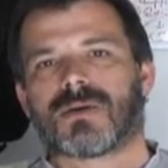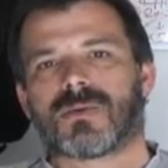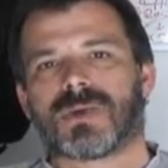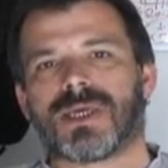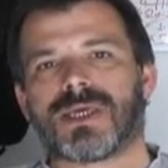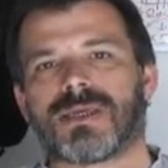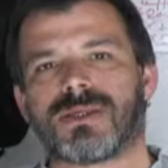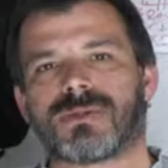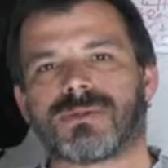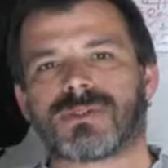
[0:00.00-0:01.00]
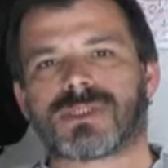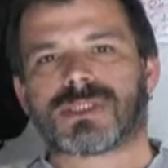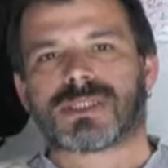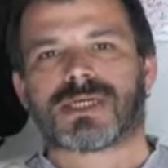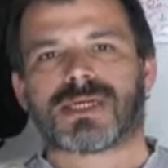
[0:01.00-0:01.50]
We
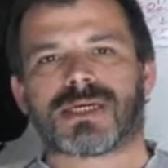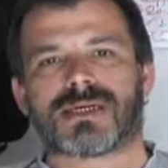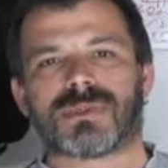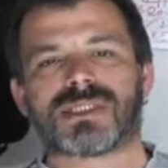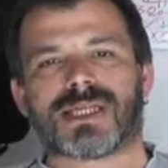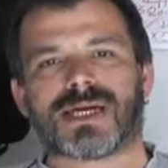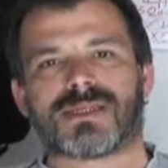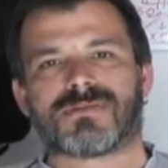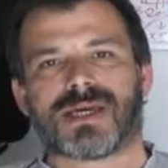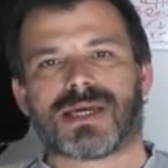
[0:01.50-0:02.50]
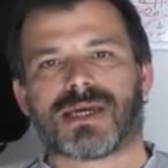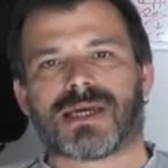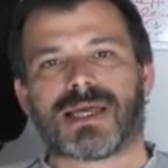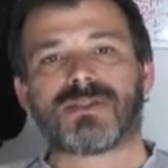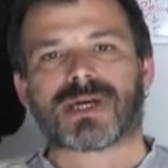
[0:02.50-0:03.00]
study the
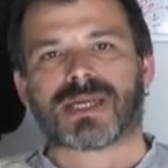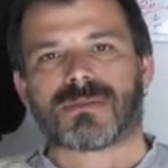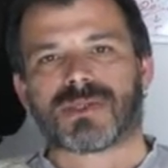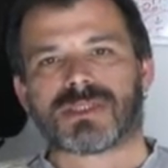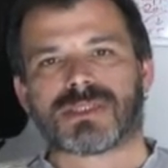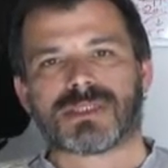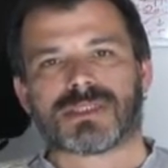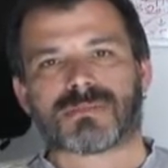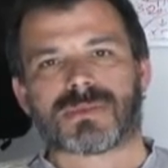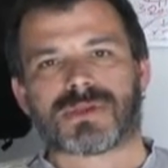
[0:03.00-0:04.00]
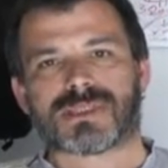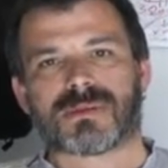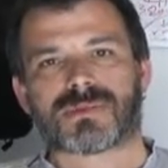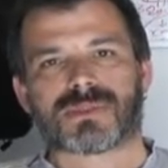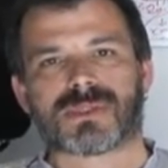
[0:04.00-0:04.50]
endocannabinoid system, the
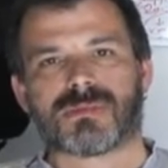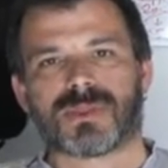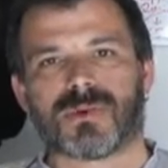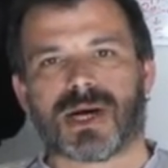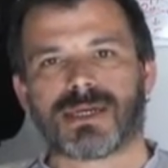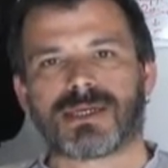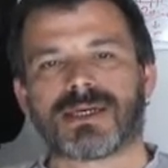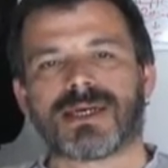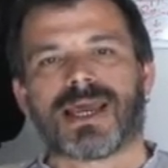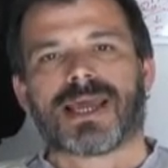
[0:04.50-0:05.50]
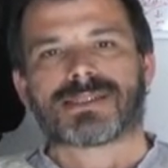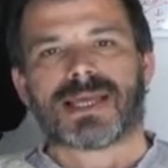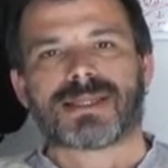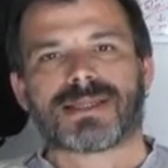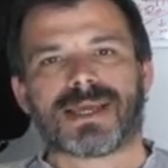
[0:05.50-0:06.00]
receptor CB1,
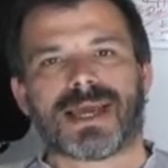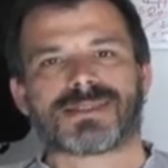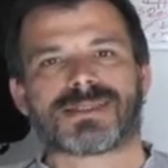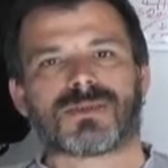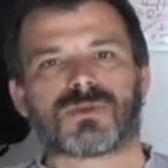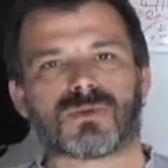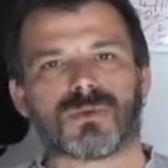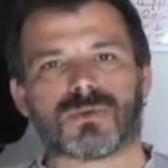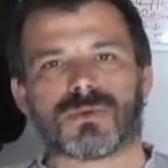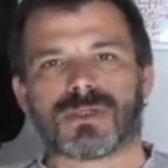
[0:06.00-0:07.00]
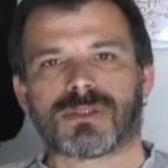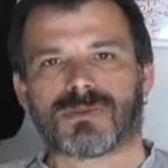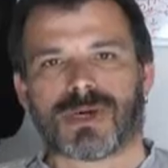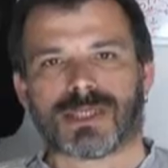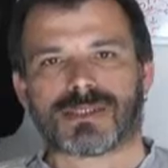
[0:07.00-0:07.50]
exactly as a tool
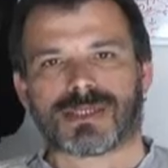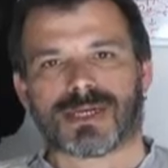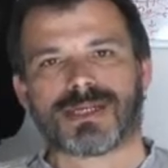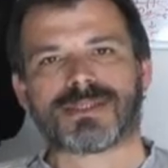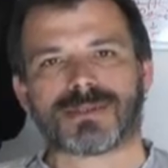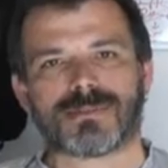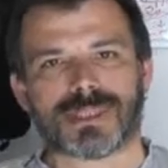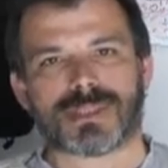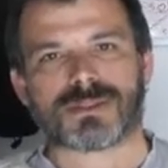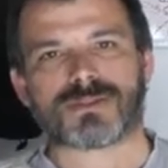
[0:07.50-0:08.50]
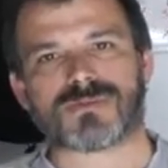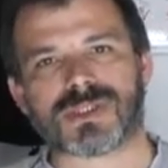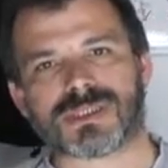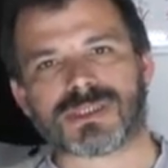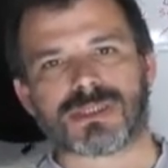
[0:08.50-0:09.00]
to enter a little bit into
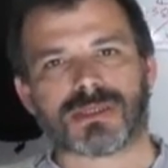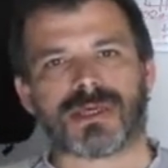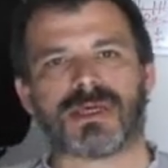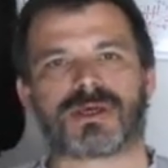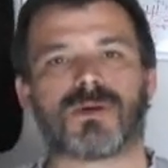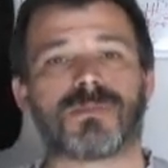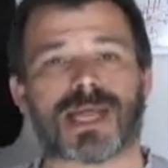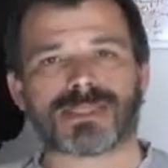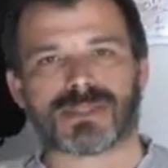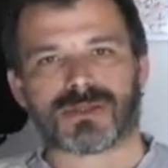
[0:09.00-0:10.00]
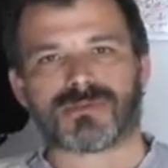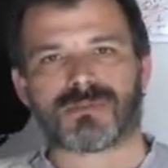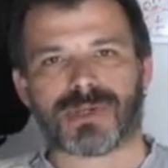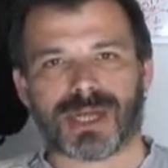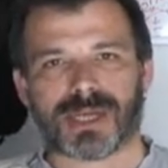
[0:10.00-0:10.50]
this complexity of the
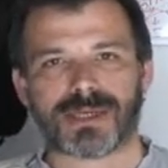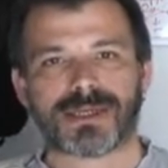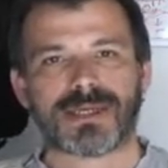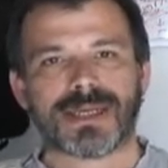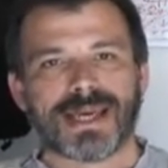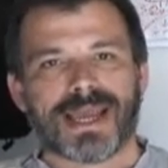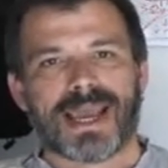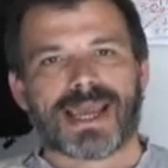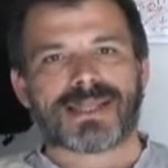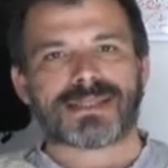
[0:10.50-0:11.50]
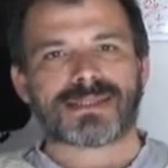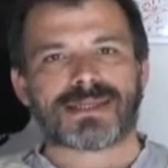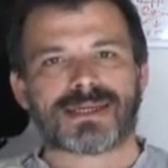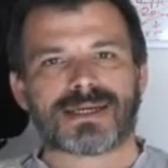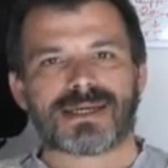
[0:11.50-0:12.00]
brain. And
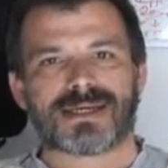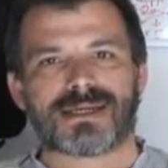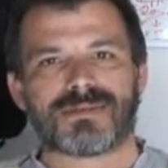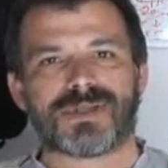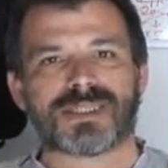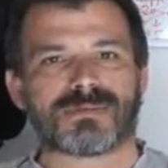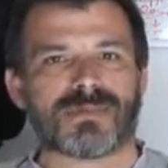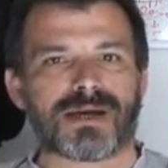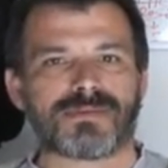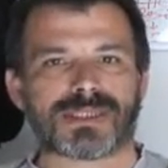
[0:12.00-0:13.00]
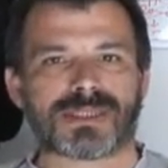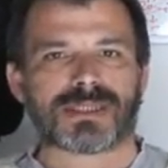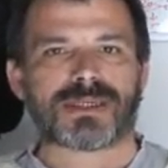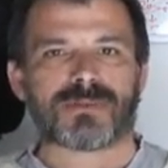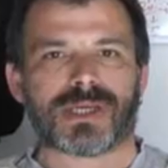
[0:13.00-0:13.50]
this month
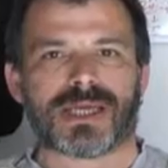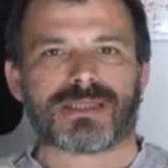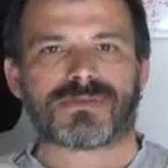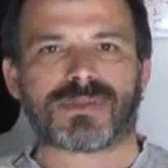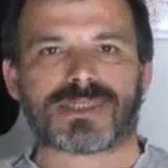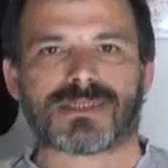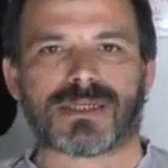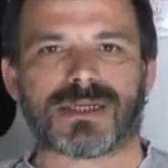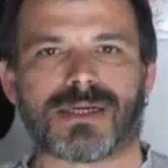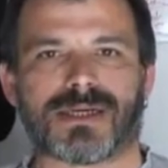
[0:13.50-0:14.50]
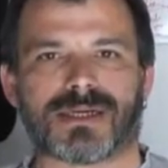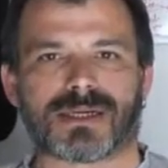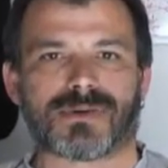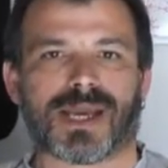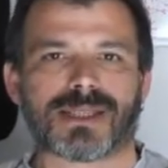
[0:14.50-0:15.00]
we had this
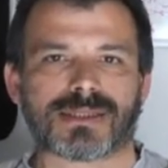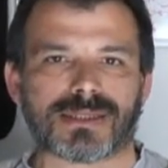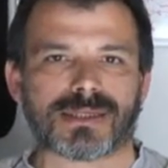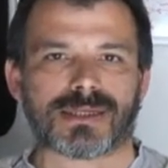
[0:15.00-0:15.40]
great